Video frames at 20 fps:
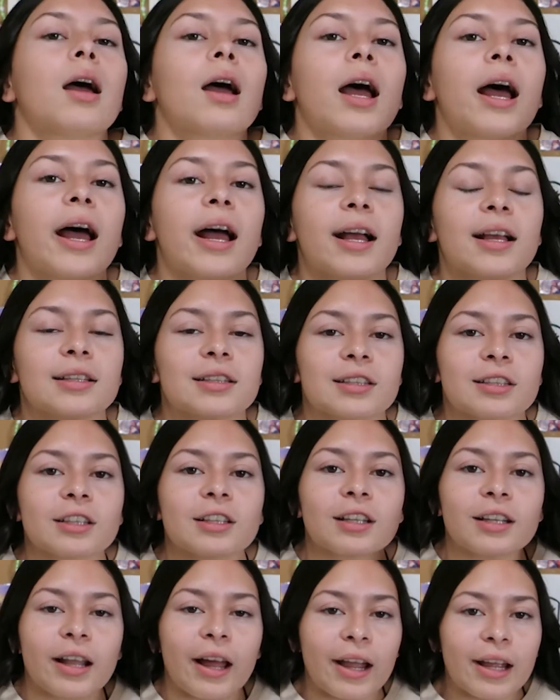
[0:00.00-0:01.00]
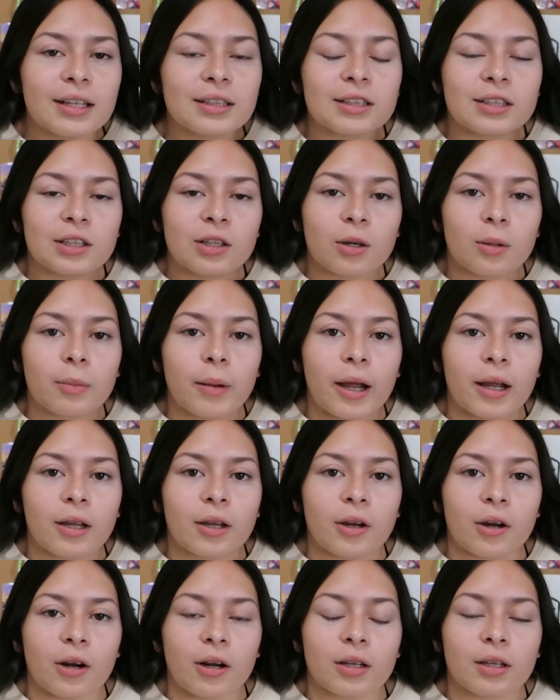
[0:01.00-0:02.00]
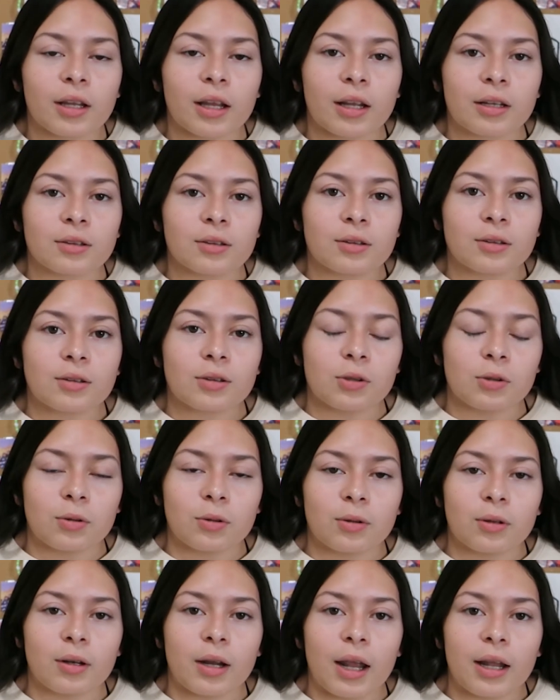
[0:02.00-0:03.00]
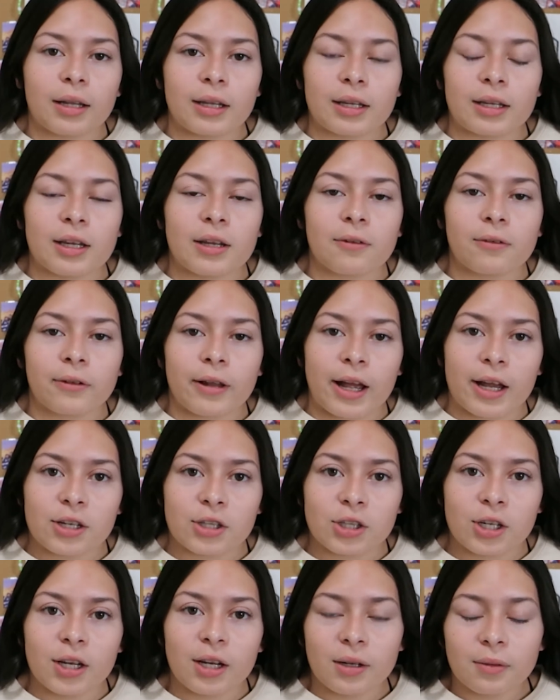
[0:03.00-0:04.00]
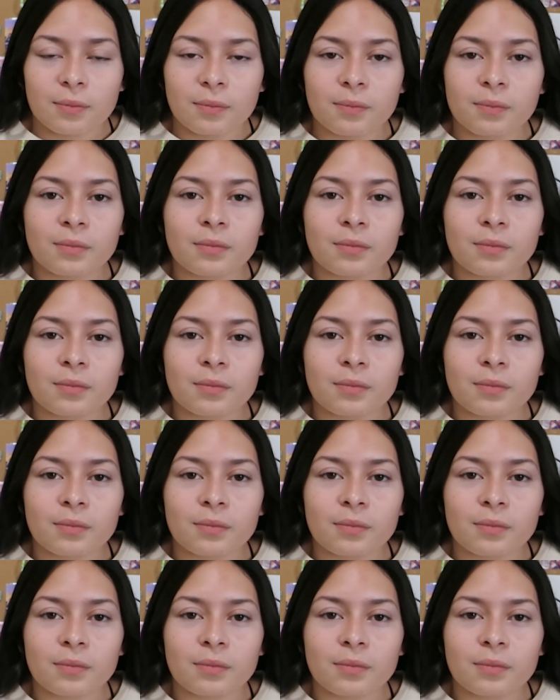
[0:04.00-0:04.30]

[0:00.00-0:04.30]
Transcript: has lights in her backyard that do LED flashing.